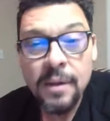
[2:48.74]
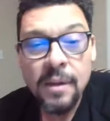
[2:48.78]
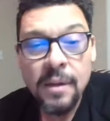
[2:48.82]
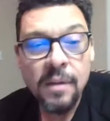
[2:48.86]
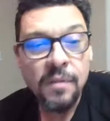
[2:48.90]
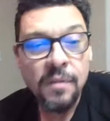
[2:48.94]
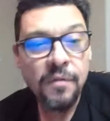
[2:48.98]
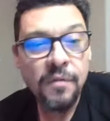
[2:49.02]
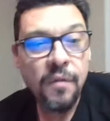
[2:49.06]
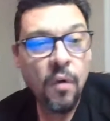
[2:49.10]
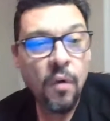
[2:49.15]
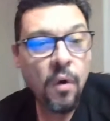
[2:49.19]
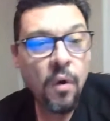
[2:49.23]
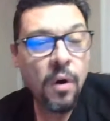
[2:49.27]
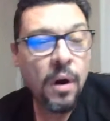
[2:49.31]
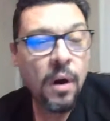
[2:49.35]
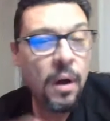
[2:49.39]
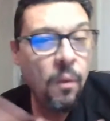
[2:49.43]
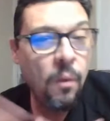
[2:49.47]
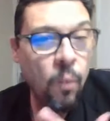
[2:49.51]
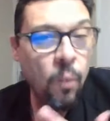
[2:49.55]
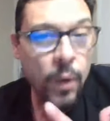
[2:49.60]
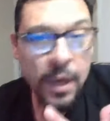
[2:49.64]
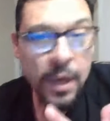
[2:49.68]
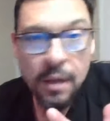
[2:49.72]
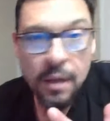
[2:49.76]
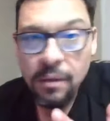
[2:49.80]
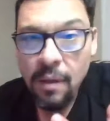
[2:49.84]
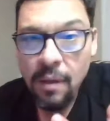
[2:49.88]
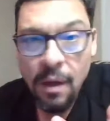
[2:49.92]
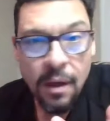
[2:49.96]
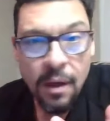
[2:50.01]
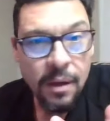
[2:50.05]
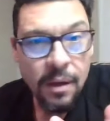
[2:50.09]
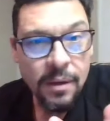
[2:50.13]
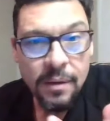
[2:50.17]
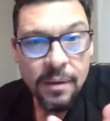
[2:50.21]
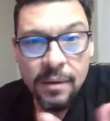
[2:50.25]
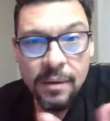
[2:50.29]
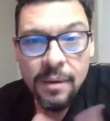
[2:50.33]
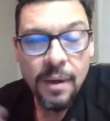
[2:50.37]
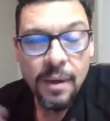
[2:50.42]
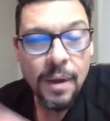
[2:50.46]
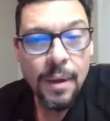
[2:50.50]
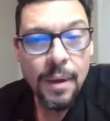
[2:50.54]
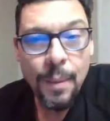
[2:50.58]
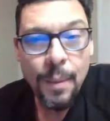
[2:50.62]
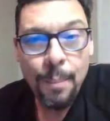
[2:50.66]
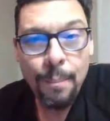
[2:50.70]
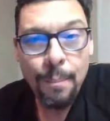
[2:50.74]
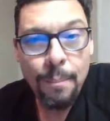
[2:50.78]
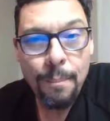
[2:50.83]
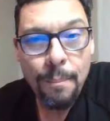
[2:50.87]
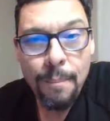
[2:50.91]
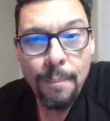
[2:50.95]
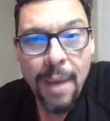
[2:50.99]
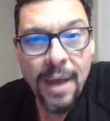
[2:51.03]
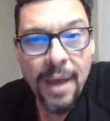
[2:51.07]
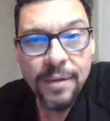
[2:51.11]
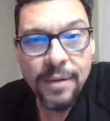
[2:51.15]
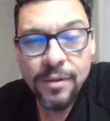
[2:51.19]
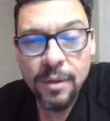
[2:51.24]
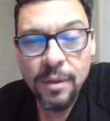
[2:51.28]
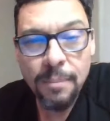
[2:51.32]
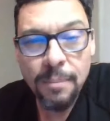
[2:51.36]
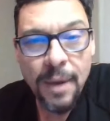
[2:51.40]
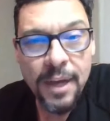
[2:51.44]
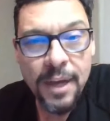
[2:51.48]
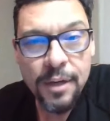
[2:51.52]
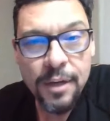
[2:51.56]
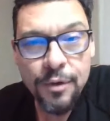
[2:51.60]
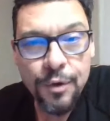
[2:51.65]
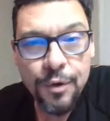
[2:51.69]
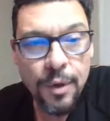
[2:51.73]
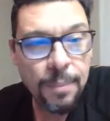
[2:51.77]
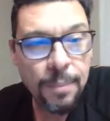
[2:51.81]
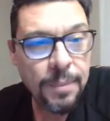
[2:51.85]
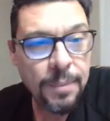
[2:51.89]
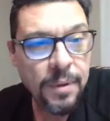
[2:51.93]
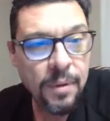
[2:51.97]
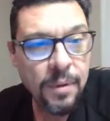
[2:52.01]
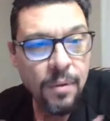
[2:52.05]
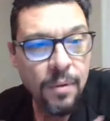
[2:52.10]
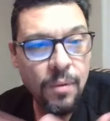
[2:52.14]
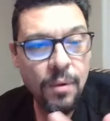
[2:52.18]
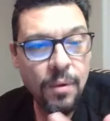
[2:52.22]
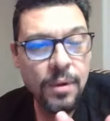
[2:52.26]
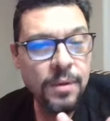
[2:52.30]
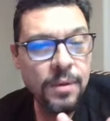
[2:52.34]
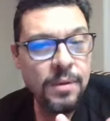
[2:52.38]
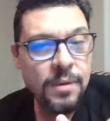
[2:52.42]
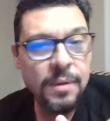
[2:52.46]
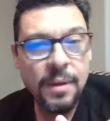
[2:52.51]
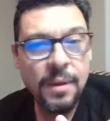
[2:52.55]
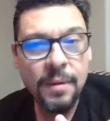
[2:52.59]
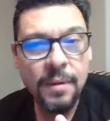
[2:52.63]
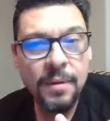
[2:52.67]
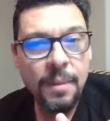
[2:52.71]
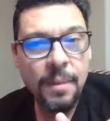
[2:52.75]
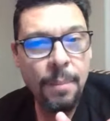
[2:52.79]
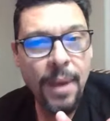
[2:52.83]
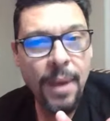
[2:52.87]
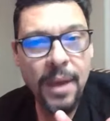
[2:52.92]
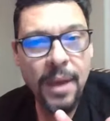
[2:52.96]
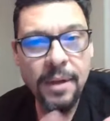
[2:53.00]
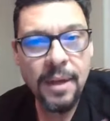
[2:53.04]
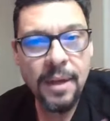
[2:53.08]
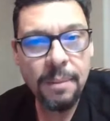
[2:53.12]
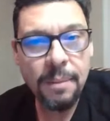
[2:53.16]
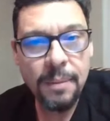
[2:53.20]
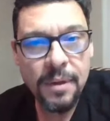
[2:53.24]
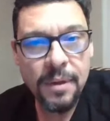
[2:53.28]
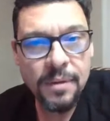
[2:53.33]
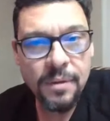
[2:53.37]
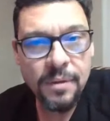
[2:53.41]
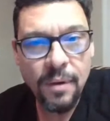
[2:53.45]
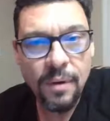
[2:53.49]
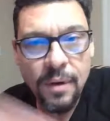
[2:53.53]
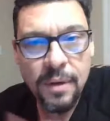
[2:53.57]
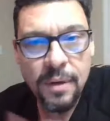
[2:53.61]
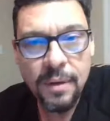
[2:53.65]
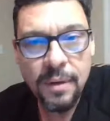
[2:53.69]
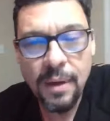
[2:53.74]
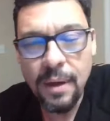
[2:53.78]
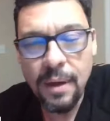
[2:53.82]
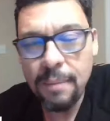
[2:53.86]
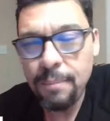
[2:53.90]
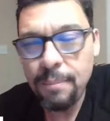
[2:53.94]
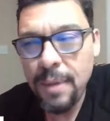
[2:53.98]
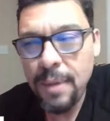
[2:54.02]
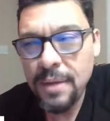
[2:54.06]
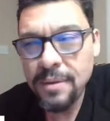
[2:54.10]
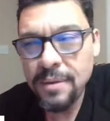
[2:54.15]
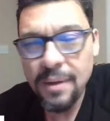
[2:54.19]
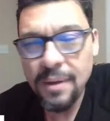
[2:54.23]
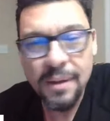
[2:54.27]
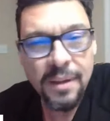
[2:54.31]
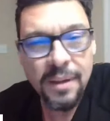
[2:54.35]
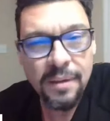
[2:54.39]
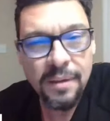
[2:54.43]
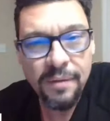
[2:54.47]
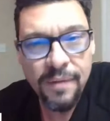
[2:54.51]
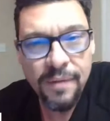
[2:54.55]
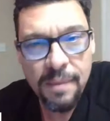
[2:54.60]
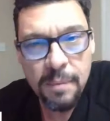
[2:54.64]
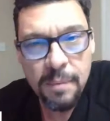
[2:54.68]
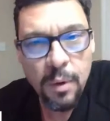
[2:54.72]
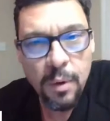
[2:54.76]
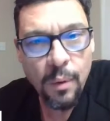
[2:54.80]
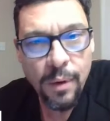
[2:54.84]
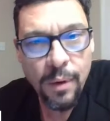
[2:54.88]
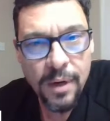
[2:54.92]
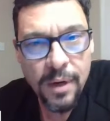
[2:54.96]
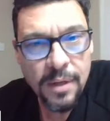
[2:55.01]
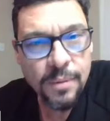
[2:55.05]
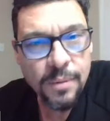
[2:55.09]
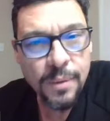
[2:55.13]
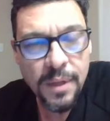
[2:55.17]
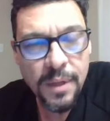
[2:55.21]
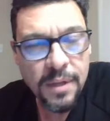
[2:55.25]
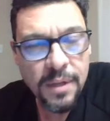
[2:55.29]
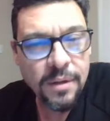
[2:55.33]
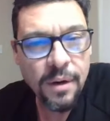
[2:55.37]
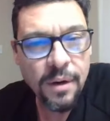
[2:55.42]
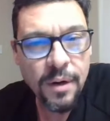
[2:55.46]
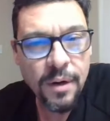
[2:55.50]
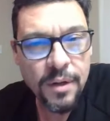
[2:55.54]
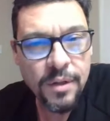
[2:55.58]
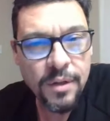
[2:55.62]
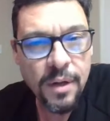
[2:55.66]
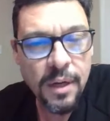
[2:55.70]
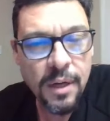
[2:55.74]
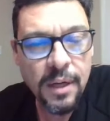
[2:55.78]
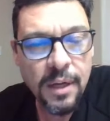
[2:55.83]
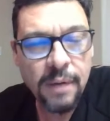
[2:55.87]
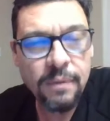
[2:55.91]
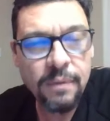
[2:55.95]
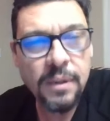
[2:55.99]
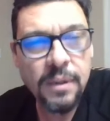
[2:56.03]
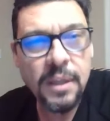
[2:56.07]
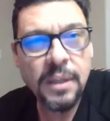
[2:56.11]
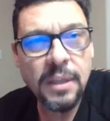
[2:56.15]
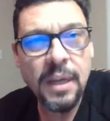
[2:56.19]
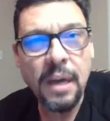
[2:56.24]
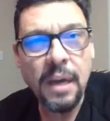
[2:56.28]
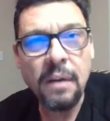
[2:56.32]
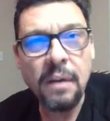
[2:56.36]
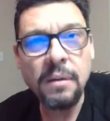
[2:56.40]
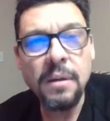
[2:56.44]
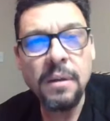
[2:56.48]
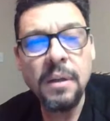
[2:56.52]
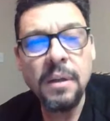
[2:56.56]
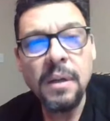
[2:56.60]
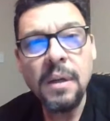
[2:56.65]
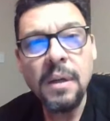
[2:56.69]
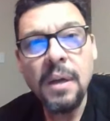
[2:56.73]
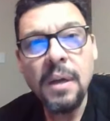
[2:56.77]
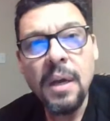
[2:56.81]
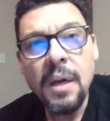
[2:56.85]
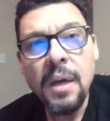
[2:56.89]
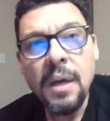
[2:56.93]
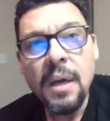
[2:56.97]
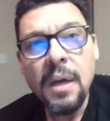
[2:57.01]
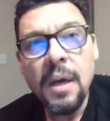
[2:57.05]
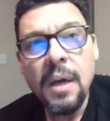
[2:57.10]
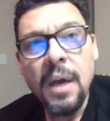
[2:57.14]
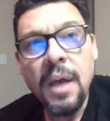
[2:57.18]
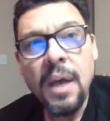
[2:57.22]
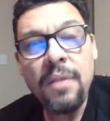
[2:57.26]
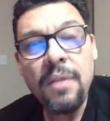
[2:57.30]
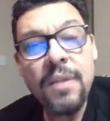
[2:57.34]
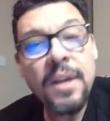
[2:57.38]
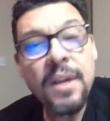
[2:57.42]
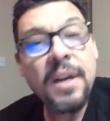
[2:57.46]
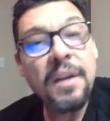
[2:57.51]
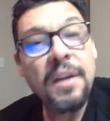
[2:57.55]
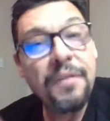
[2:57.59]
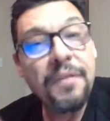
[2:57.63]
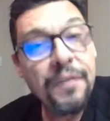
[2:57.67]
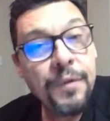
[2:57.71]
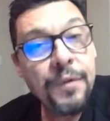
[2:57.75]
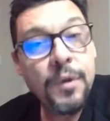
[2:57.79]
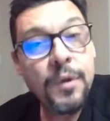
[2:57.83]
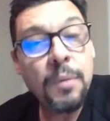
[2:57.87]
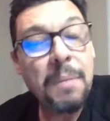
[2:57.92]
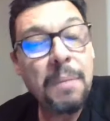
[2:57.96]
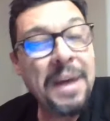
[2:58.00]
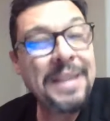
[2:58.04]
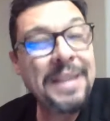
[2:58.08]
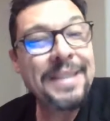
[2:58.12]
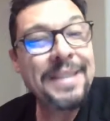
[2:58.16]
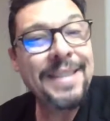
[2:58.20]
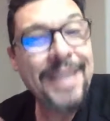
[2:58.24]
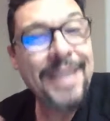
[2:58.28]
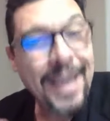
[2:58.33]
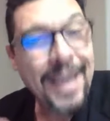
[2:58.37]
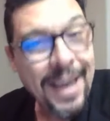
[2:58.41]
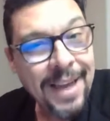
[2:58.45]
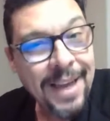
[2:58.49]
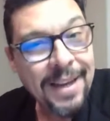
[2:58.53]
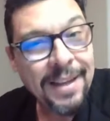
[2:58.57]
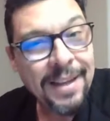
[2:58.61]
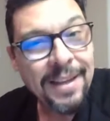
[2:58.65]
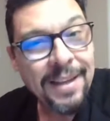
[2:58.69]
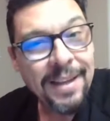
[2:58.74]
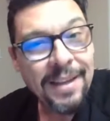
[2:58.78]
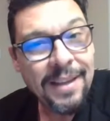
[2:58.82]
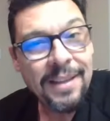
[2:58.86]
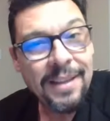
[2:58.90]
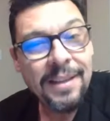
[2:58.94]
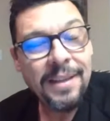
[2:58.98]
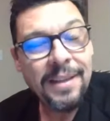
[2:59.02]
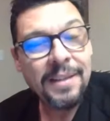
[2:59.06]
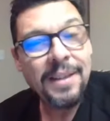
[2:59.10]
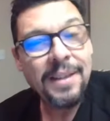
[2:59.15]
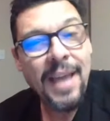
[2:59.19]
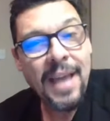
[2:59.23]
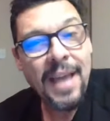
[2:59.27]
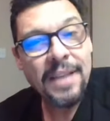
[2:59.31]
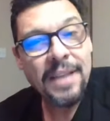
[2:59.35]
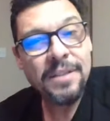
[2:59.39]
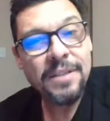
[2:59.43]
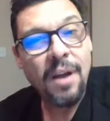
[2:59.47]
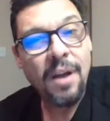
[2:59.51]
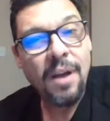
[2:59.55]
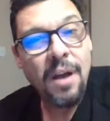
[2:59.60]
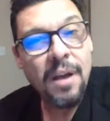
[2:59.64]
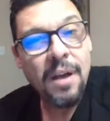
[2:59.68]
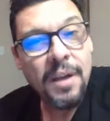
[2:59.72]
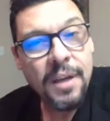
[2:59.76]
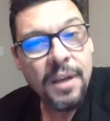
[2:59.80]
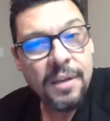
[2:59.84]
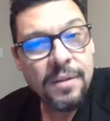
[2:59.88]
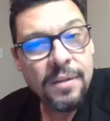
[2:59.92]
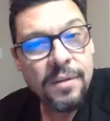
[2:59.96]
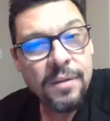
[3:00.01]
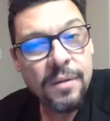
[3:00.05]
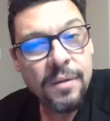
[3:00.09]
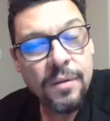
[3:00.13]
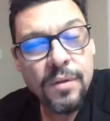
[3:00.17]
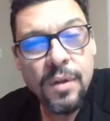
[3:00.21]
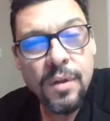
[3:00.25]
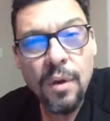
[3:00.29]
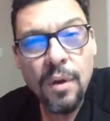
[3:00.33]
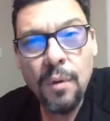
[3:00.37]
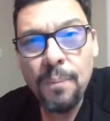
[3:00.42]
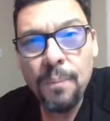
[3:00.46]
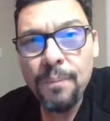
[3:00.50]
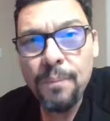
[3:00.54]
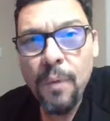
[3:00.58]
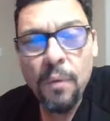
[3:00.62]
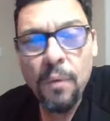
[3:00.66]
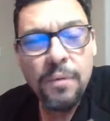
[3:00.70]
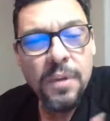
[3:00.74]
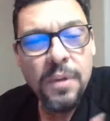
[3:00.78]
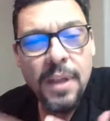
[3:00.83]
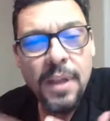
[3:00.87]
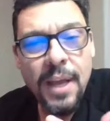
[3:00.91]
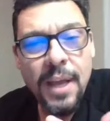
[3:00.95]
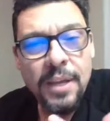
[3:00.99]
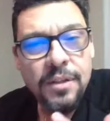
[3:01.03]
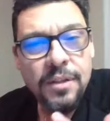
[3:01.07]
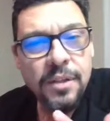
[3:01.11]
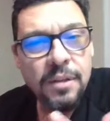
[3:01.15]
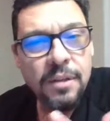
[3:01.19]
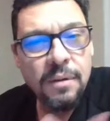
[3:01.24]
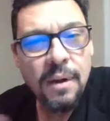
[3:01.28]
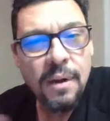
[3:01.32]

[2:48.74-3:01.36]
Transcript: for a week-long mastermind trip. And of course, the pandemic started basically in February is when they started shutting everything down. And then I flew to Montana in the last August. So over the last year,